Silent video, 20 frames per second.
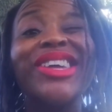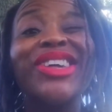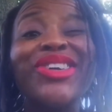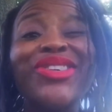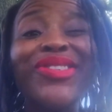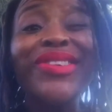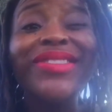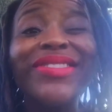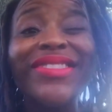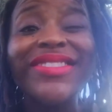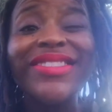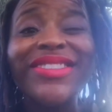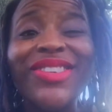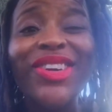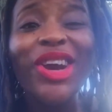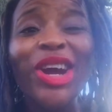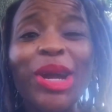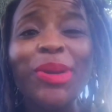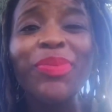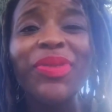hugest
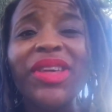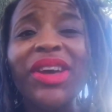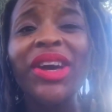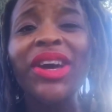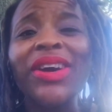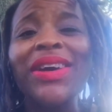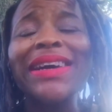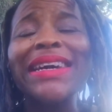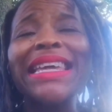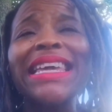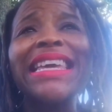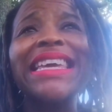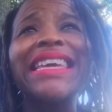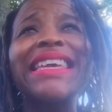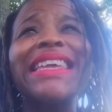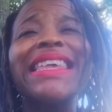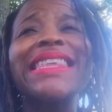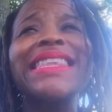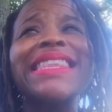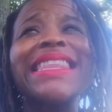gripe though
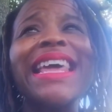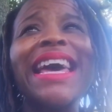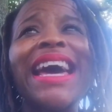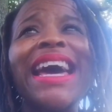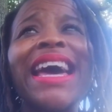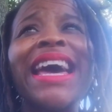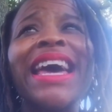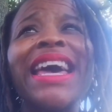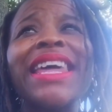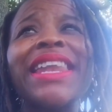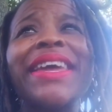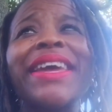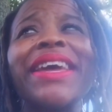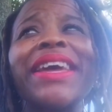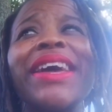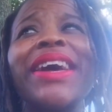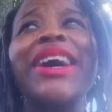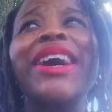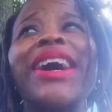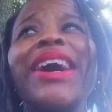is that
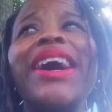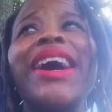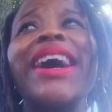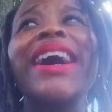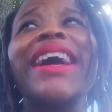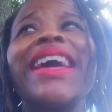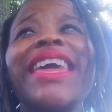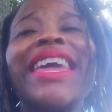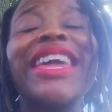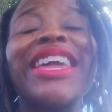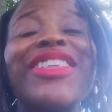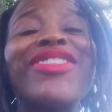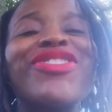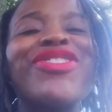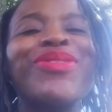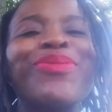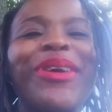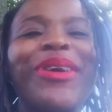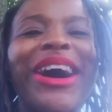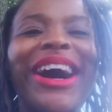
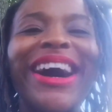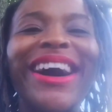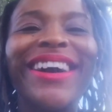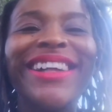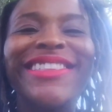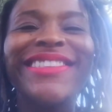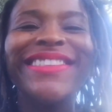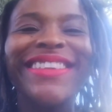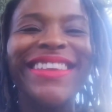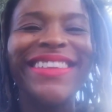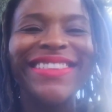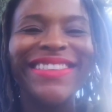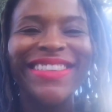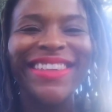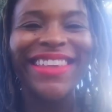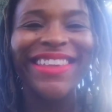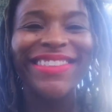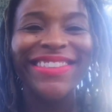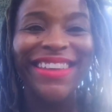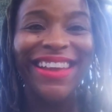each box is
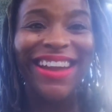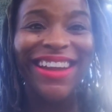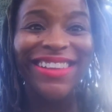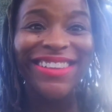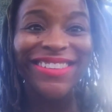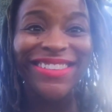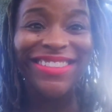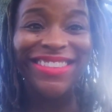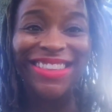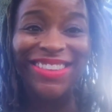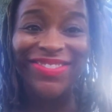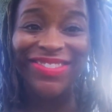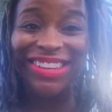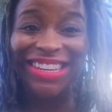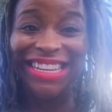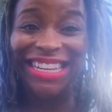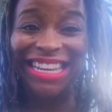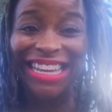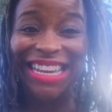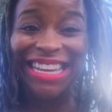six dollars shipping
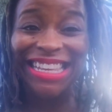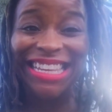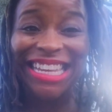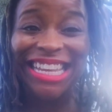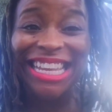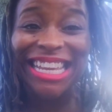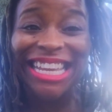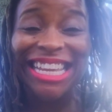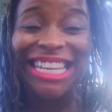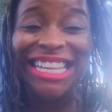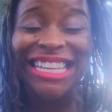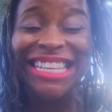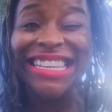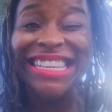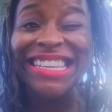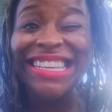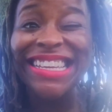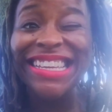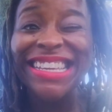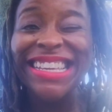and handling.
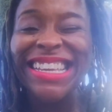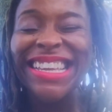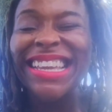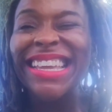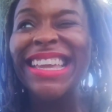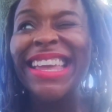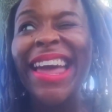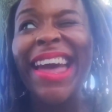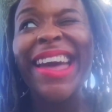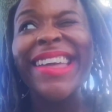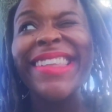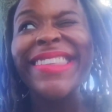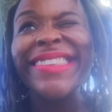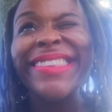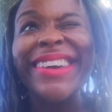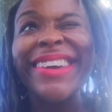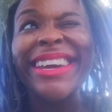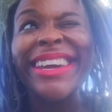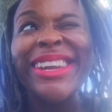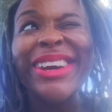
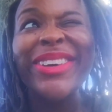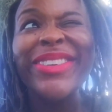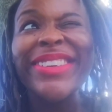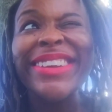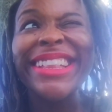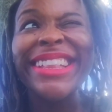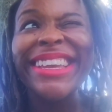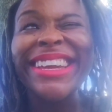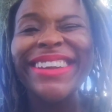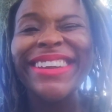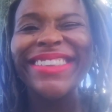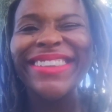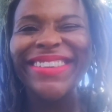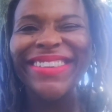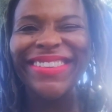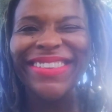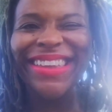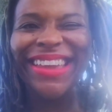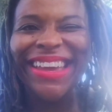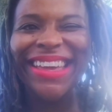I don't really
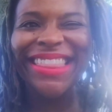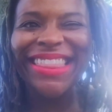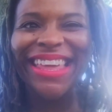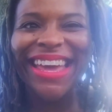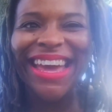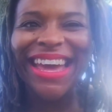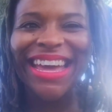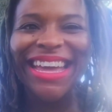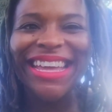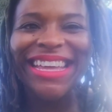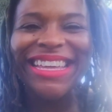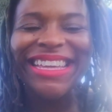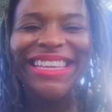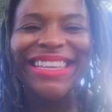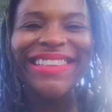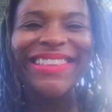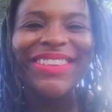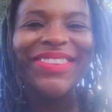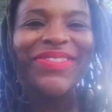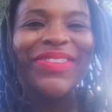understand that,
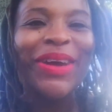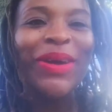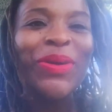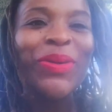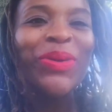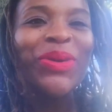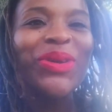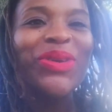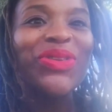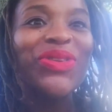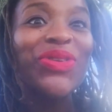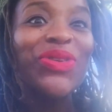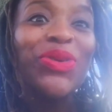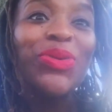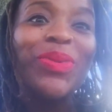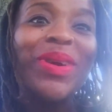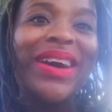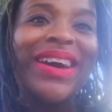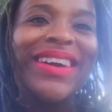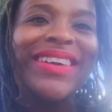because if I order two
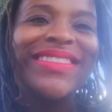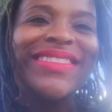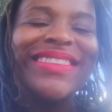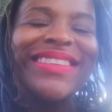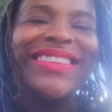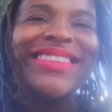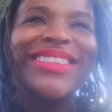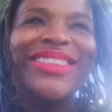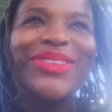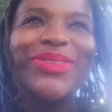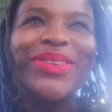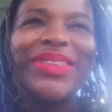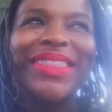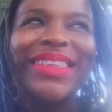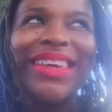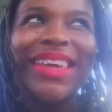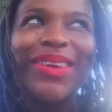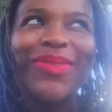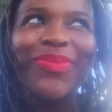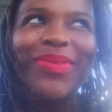boxes, you would
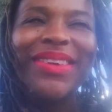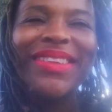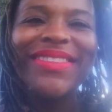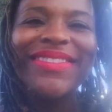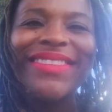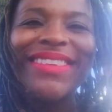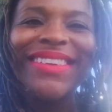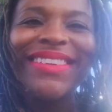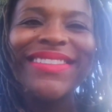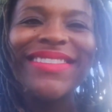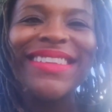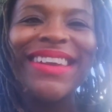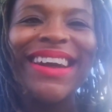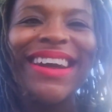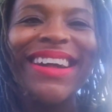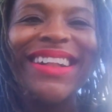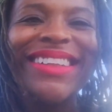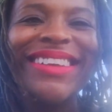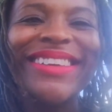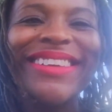think it'd be six
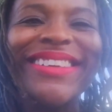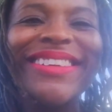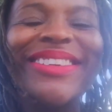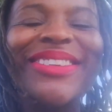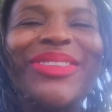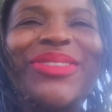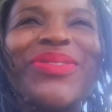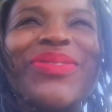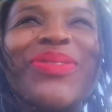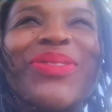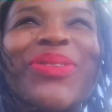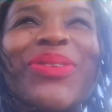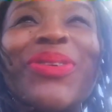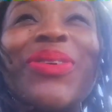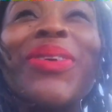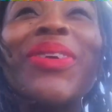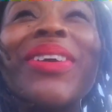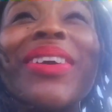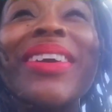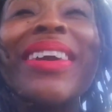dollars
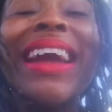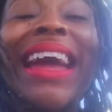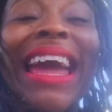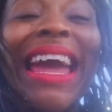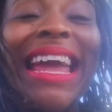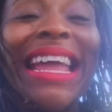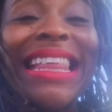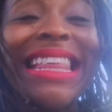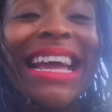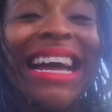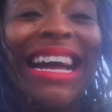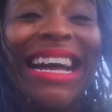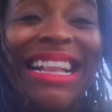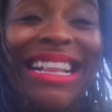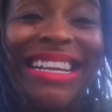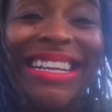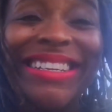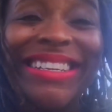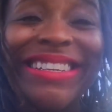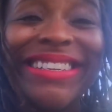or eight
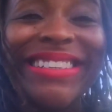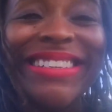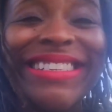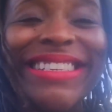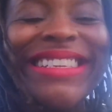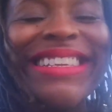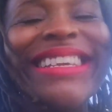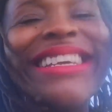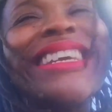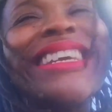dollars.